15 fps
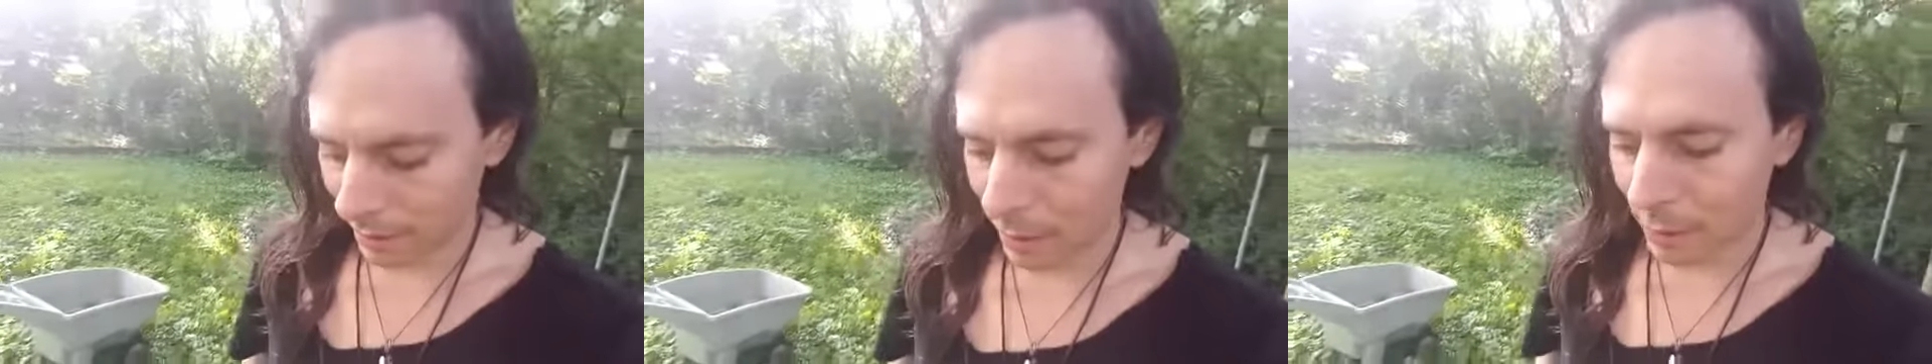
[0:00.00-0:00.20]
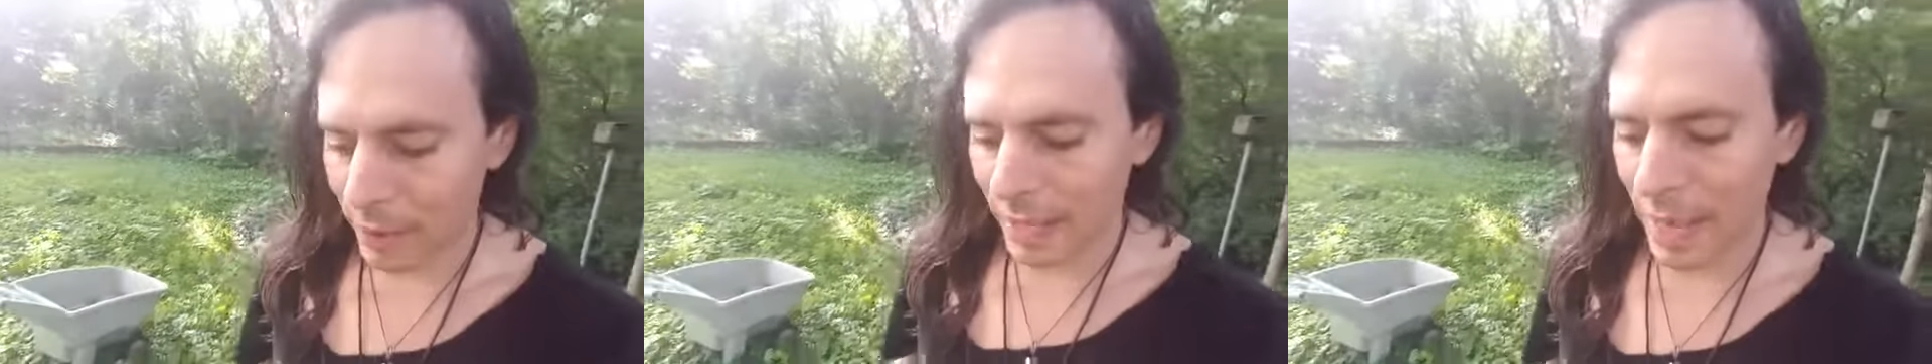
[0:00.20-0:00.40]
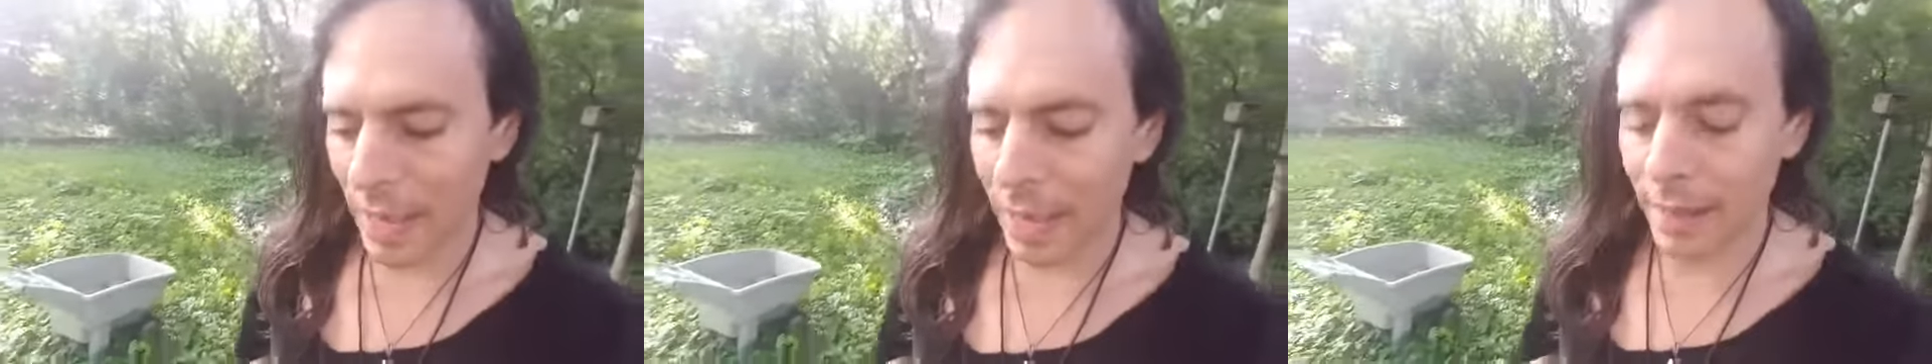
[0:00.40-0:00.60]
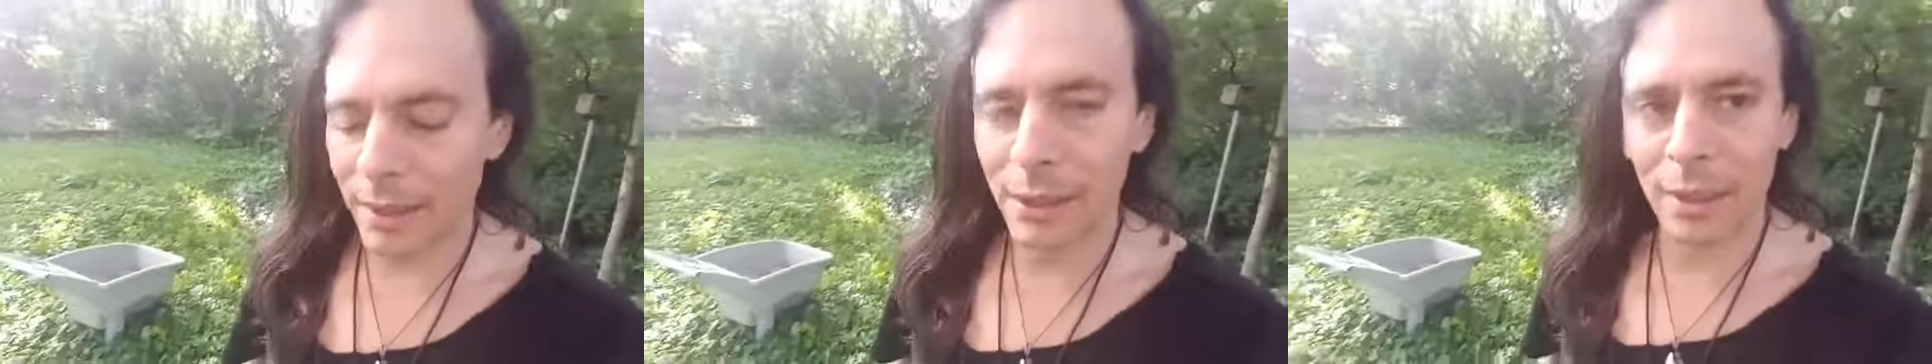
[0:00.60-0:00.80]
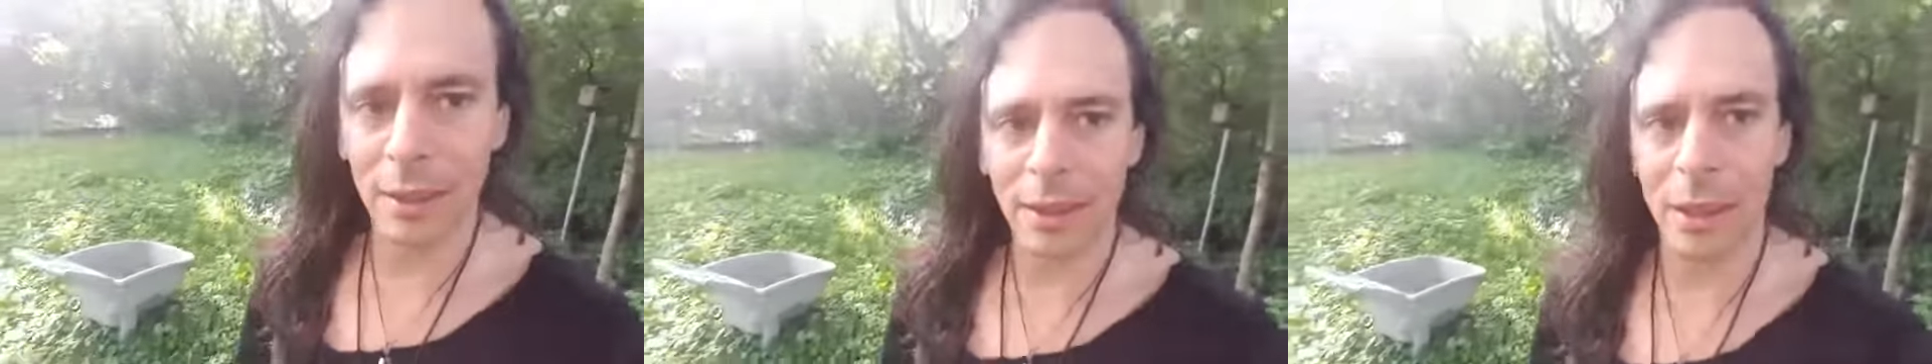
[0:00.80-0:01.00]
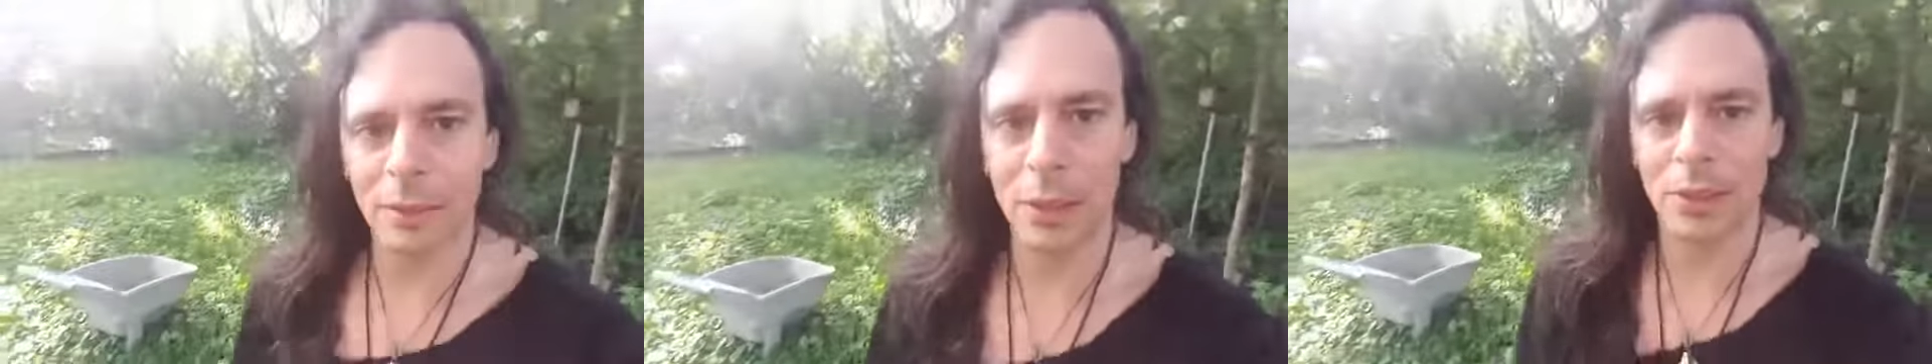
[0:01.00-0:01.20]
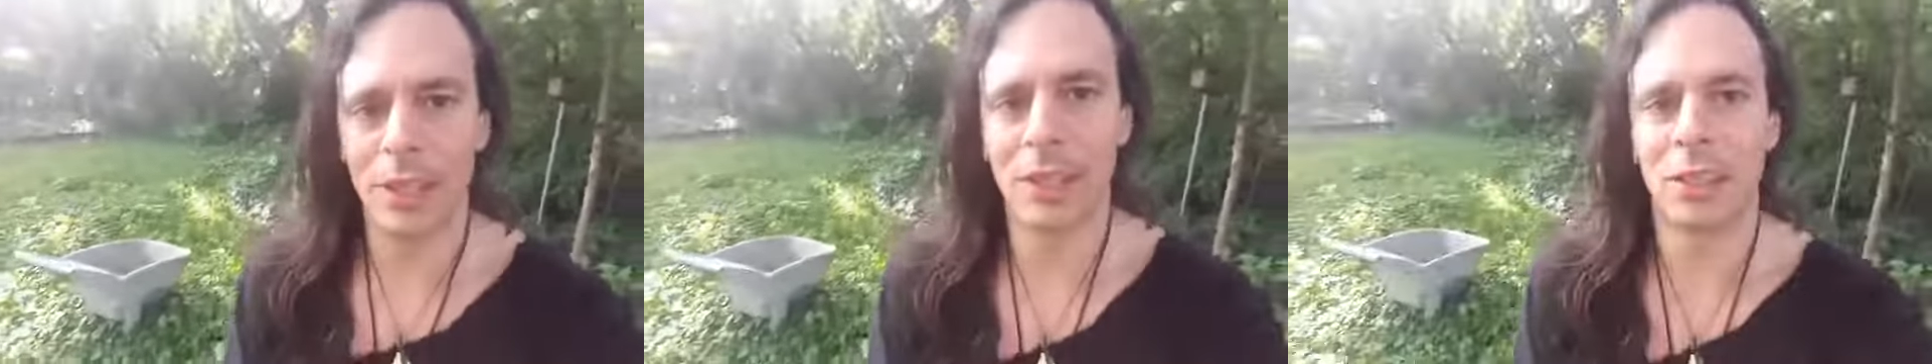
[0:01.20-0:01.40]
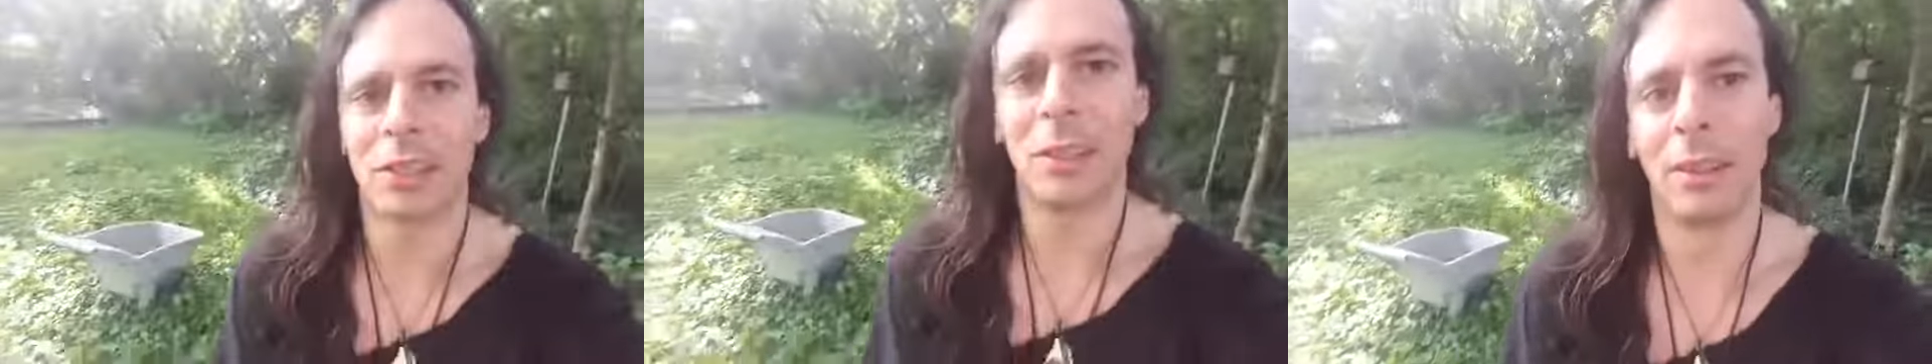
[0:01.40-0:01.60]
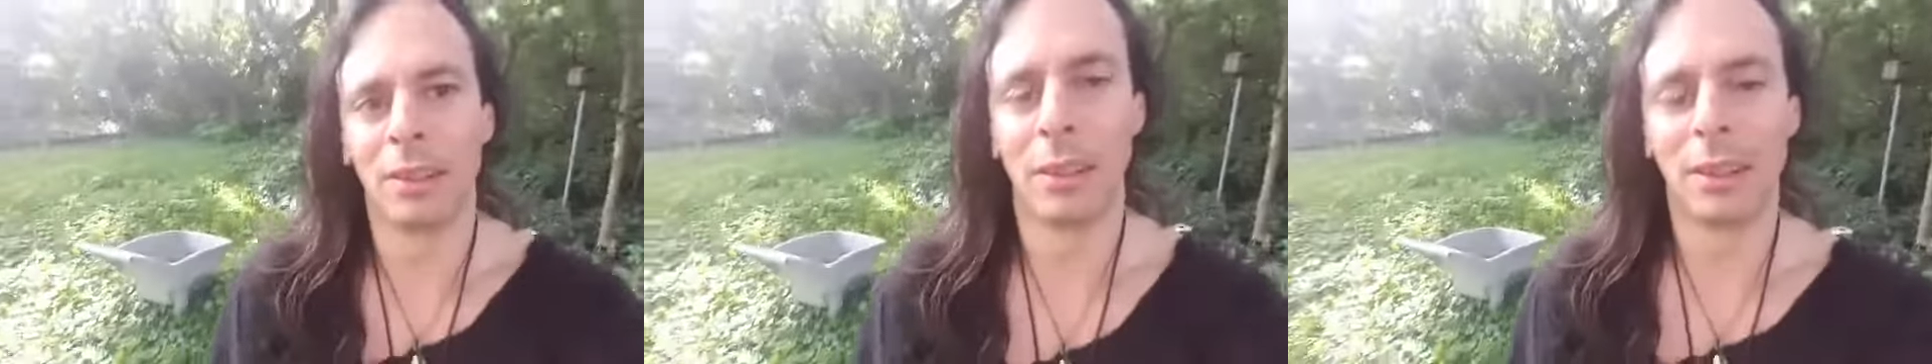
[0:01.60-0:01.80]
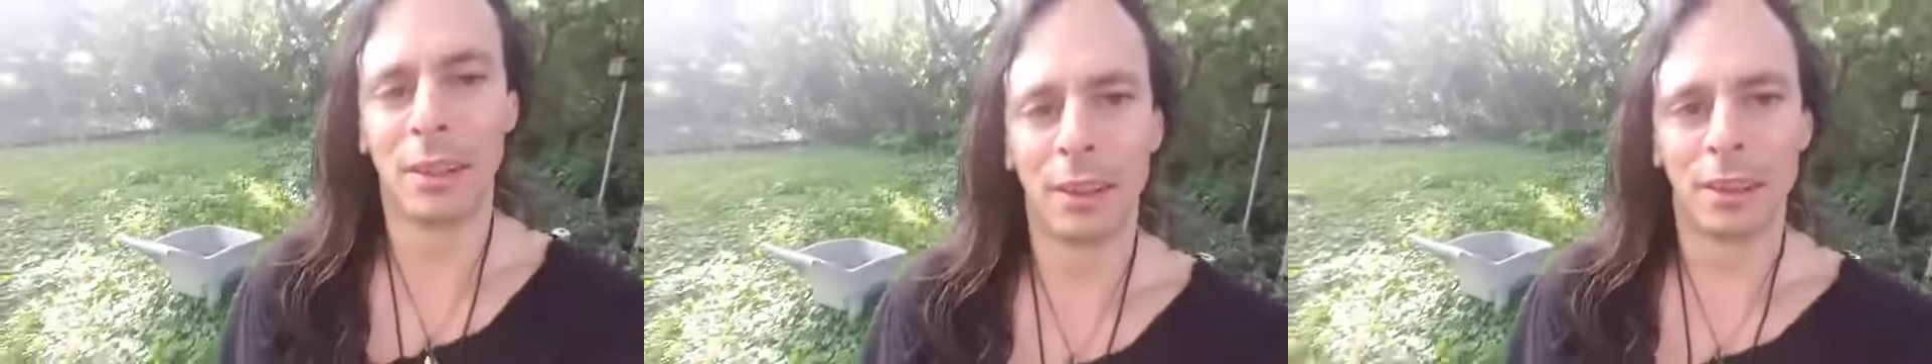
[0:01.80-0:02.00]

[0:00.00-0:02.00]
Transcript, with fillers: they want to add to the conversation.